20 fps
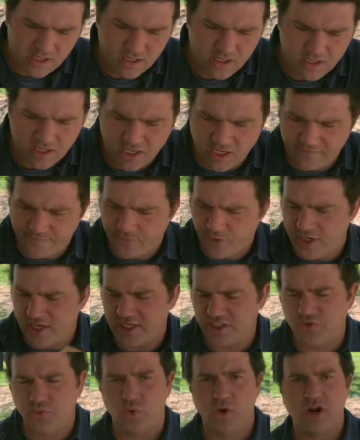and for
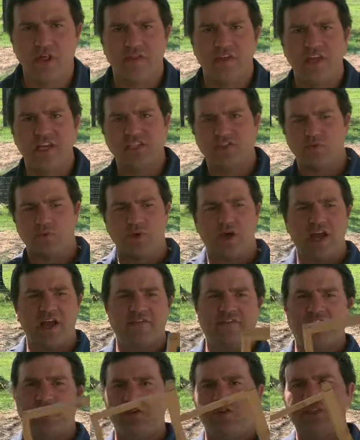each one of these we'll
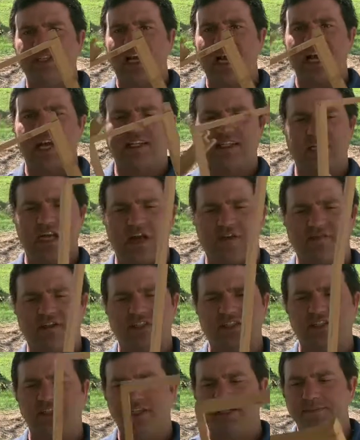have two sides,
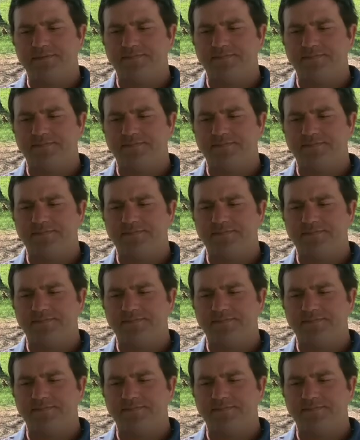obviously.